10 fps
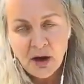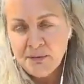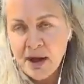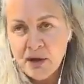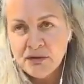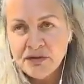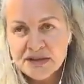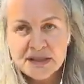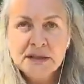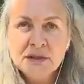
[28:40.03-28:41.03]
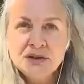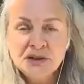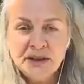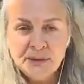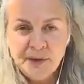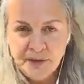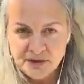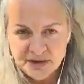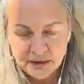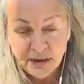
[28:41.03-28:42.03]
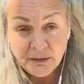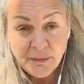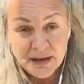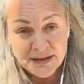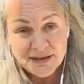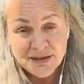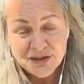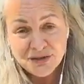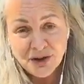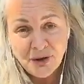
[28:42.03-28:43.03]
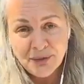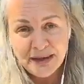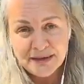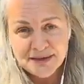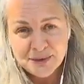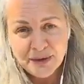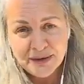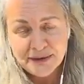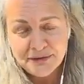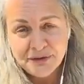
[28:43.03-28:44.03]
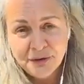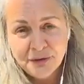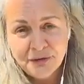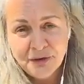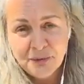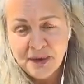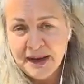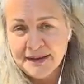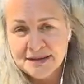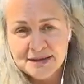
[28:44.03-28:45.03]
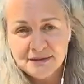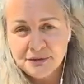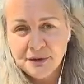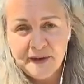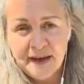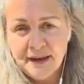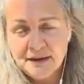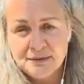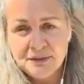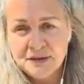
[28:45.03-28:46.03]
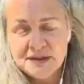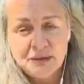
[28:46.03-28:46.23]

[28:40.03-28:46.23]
my own physical journey, but there's a lot of mending to do globally as well, and for the planet and for the animals.